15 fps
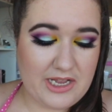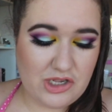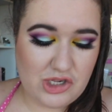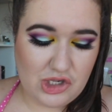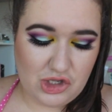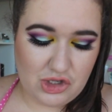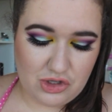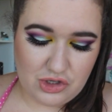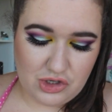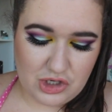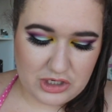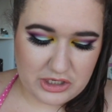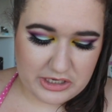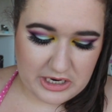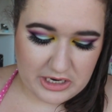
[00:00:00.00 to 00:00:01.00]
It's
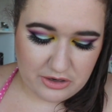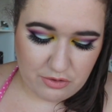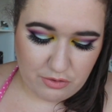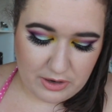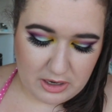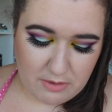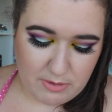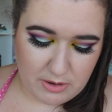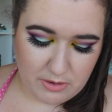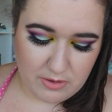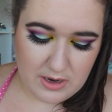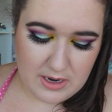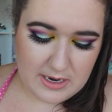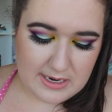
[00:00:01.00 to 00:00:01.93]
just incredible.